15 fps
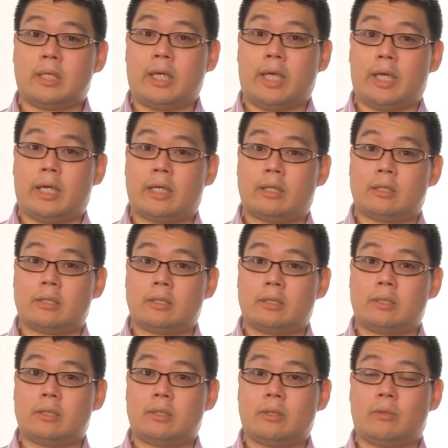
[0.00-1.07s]
And
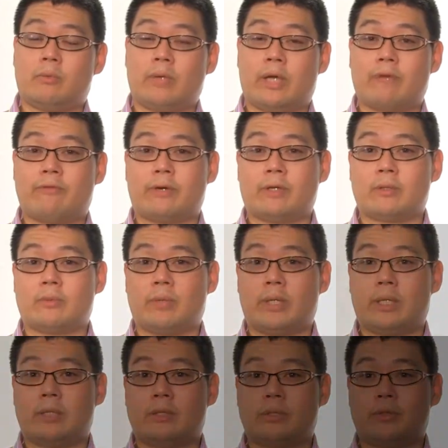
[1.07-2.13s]
we have found a
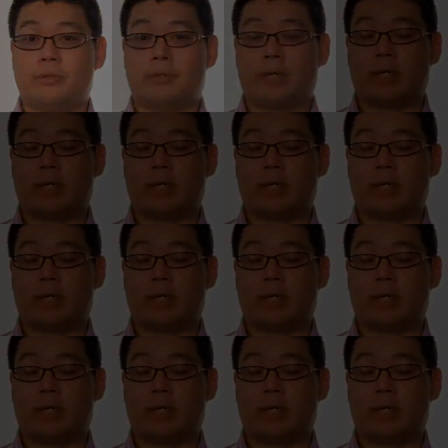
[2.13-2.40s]
way to do